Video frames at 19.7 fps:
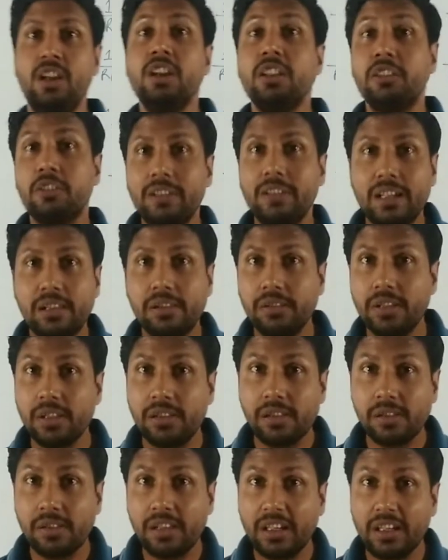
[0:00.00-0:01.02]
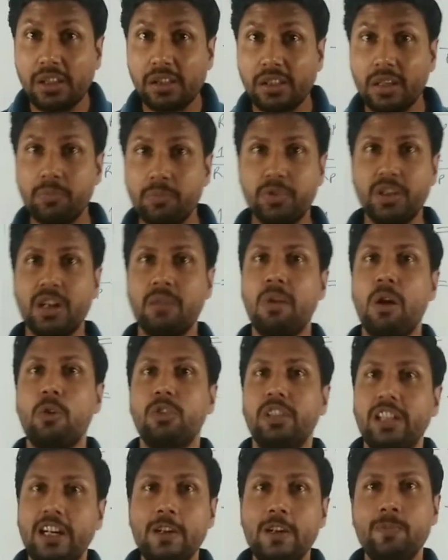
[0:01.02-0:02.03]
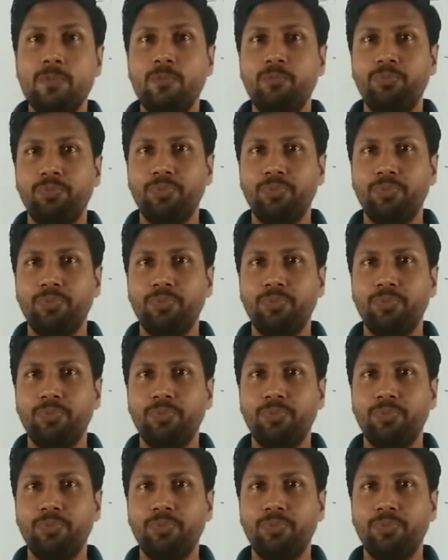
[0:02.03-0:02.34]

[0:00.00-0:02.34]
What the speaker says: So this is the description about the